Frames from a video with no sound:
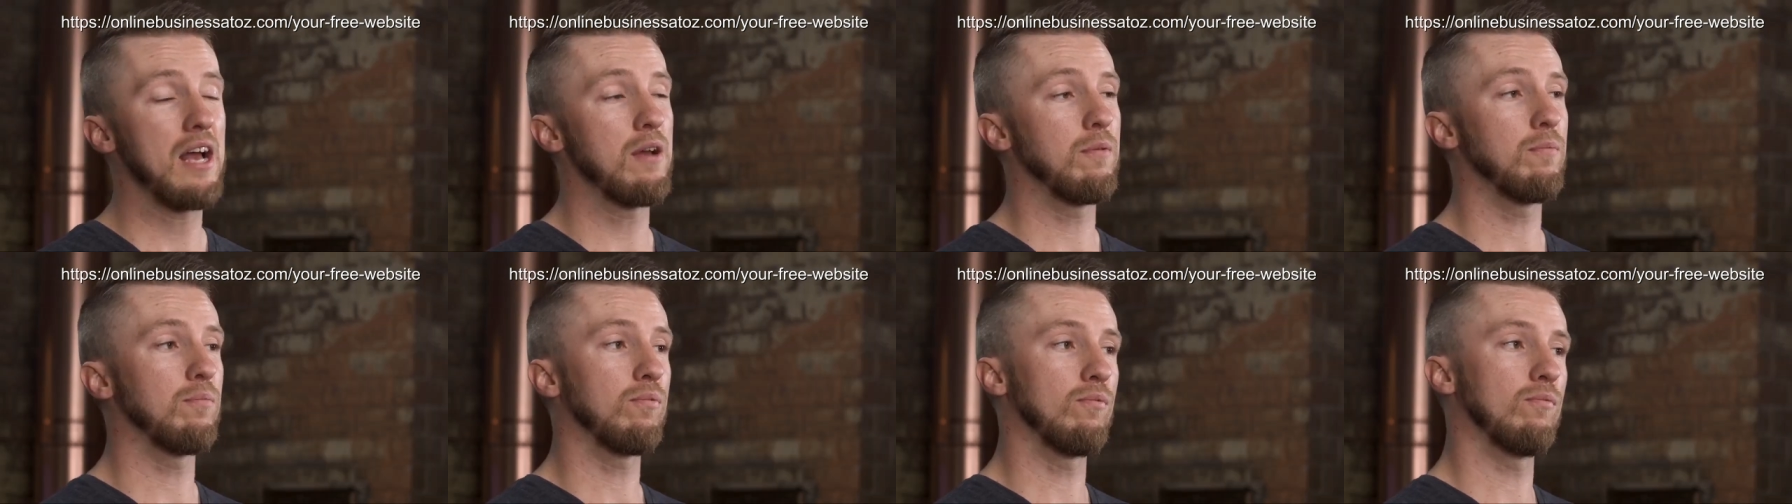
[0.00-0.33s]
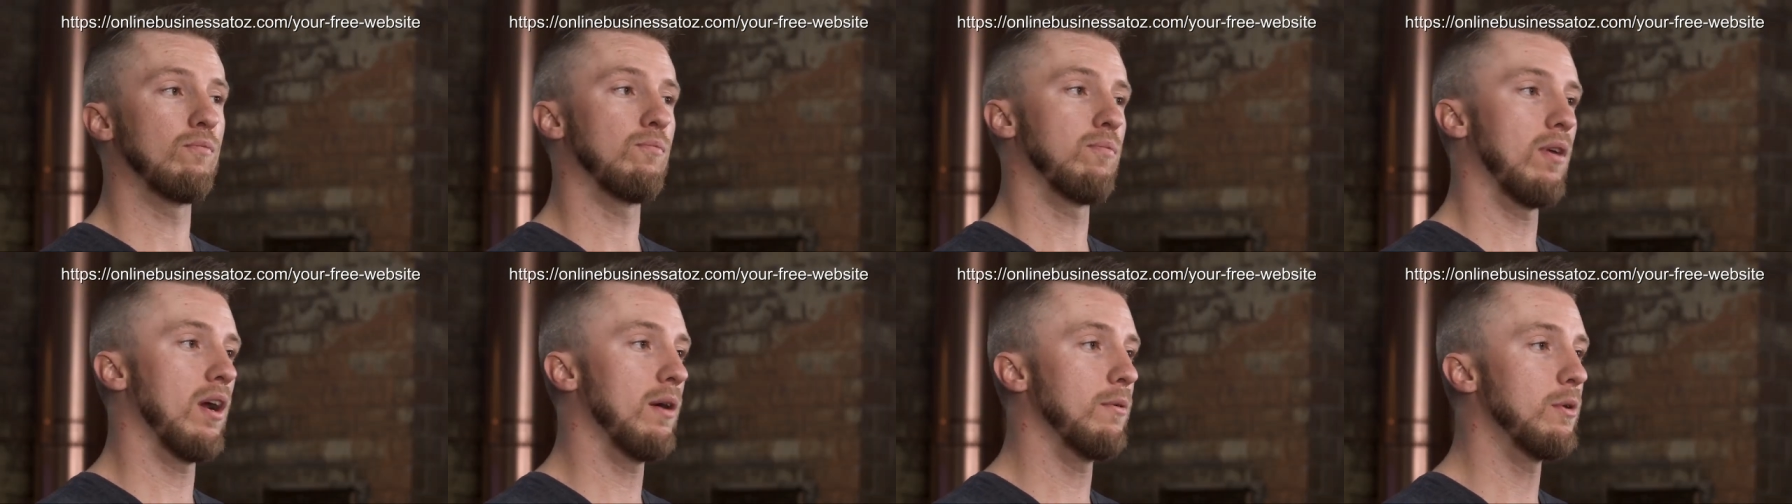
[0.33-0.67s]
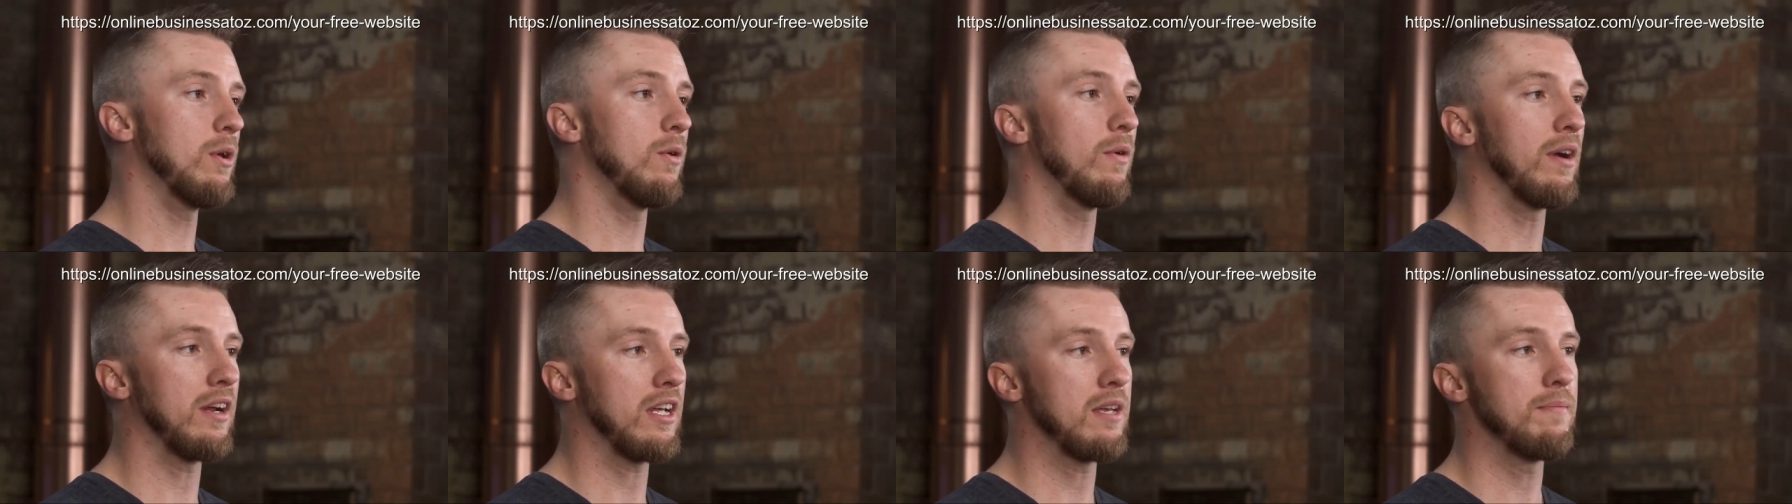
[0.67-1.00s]
I'd probably
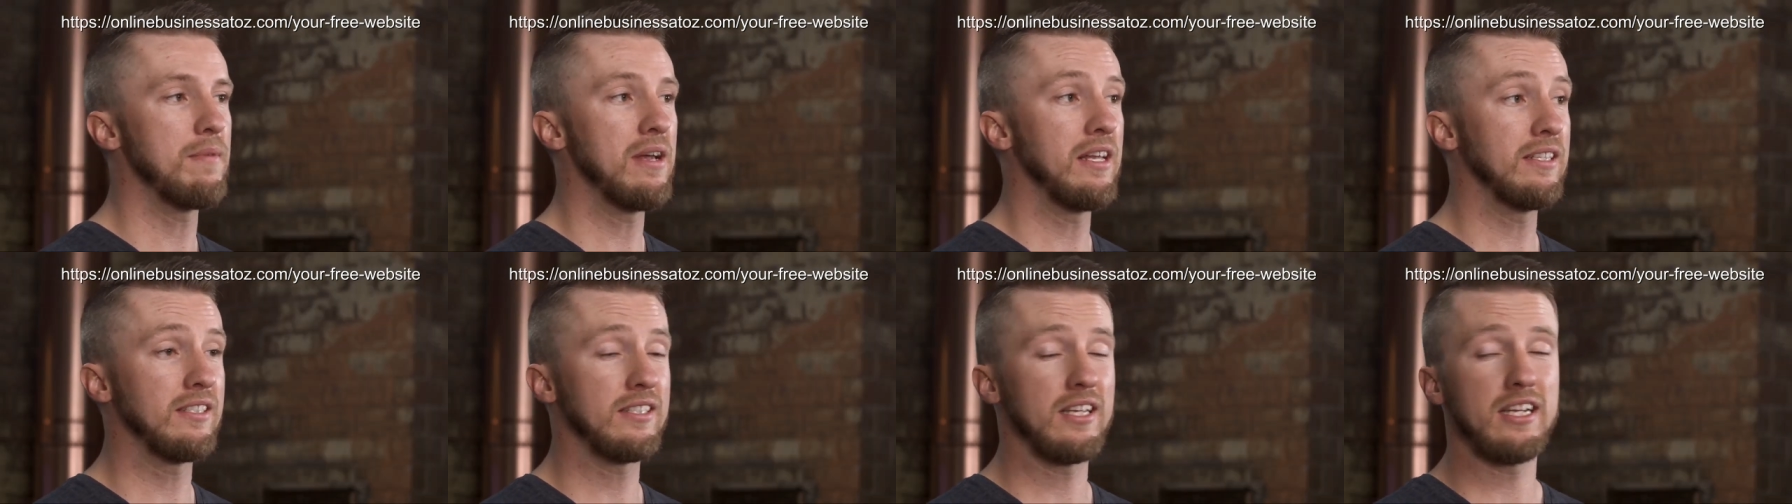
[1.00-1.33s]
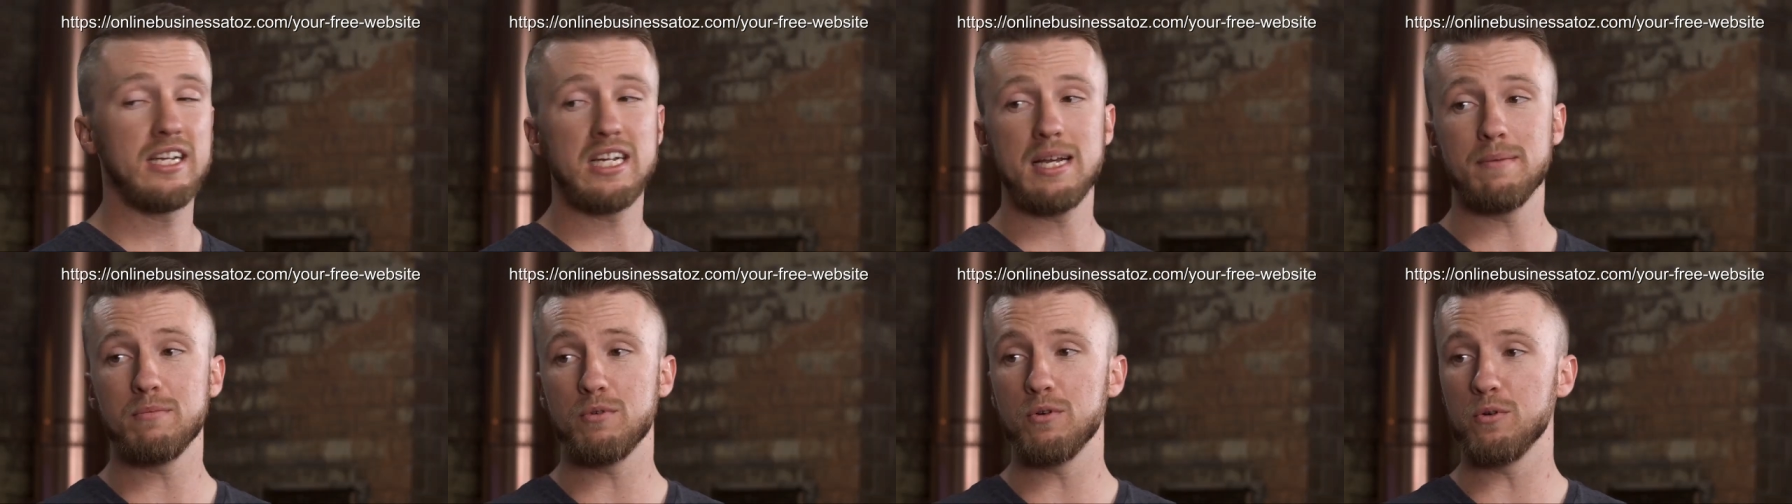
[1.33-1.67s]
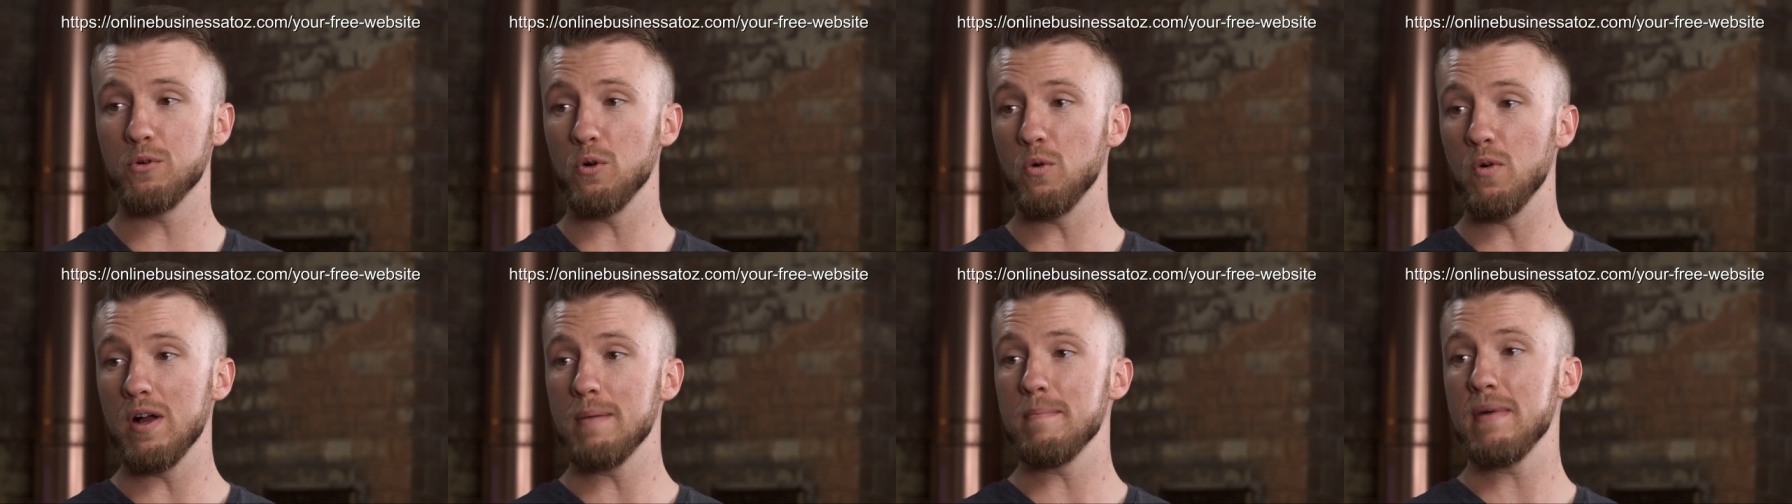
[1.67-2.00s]
recommend setting up
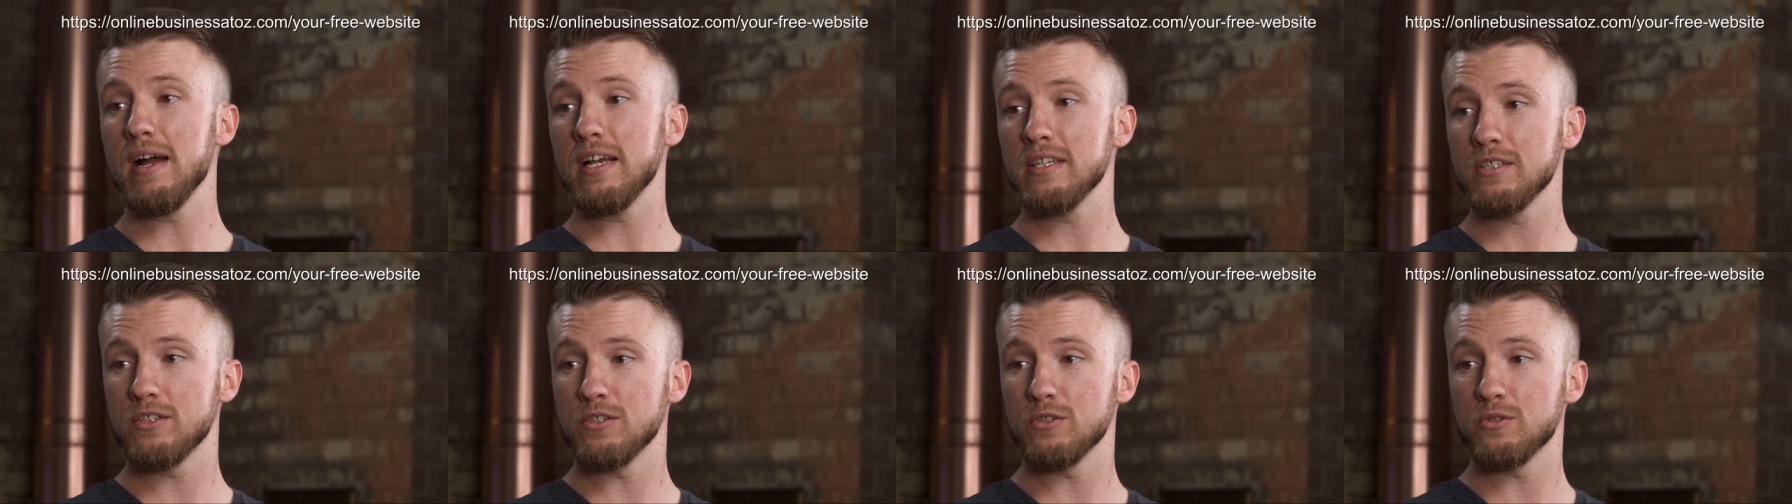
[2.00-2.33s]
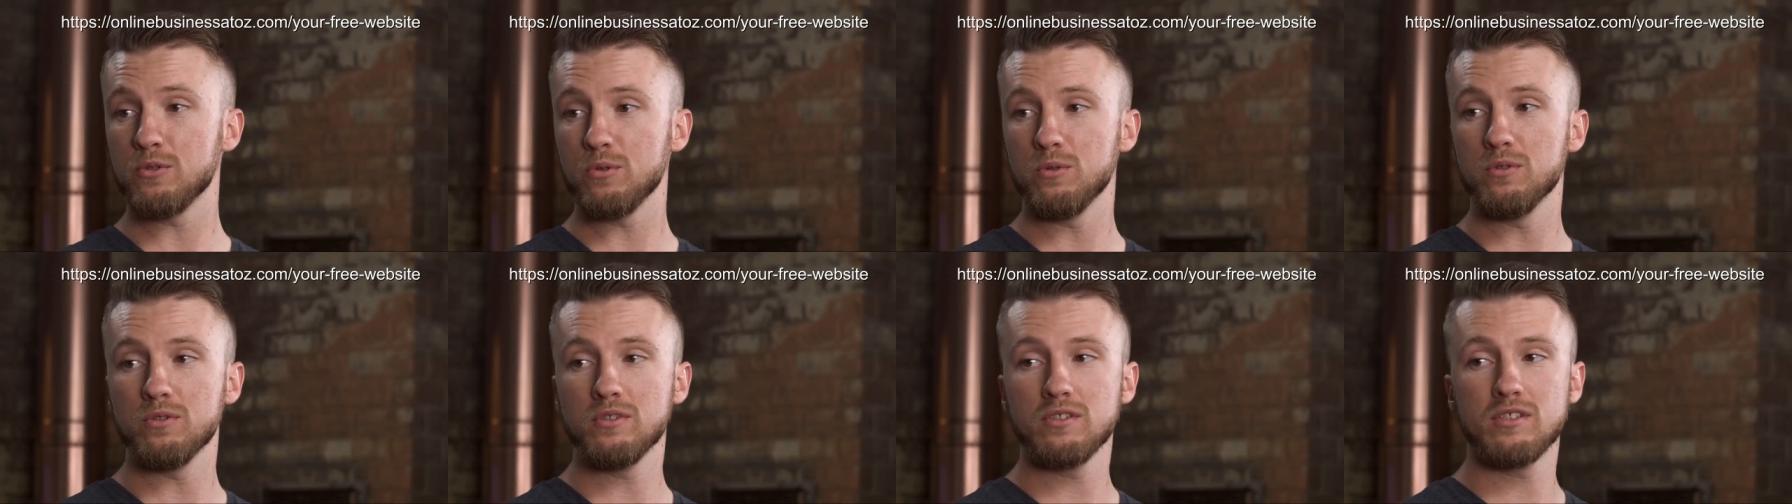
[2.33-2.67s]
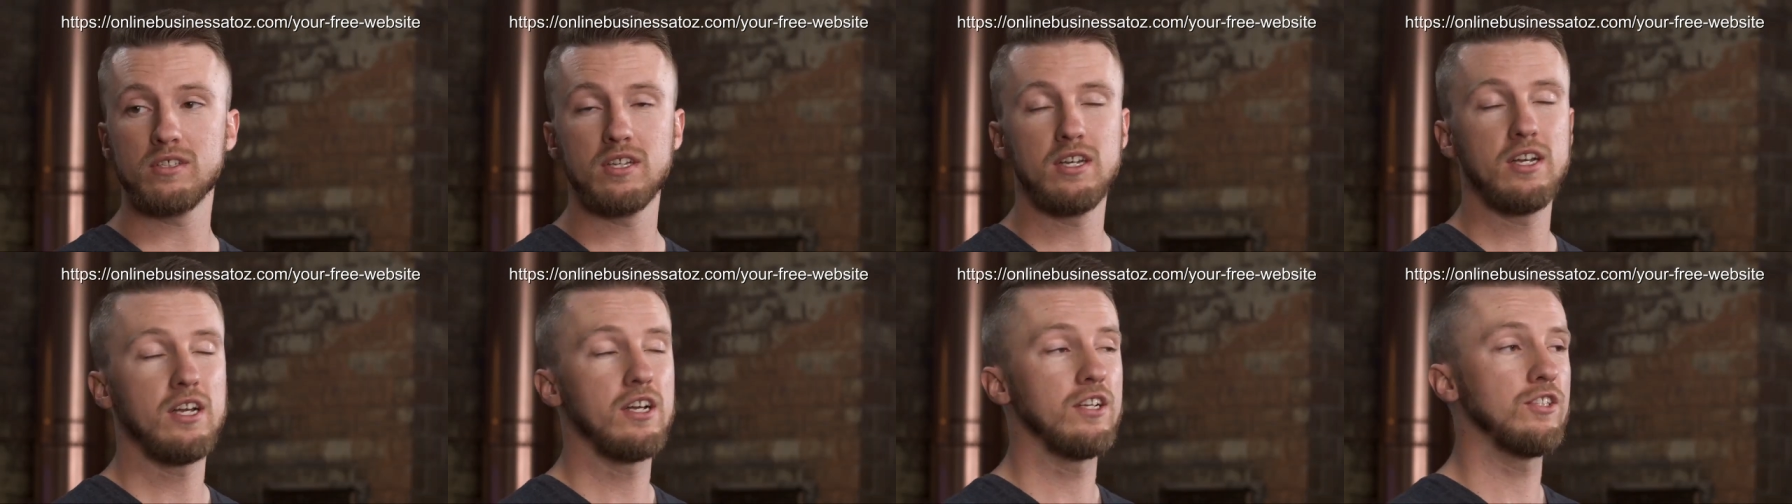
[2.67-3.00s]
Google Webmaster Tools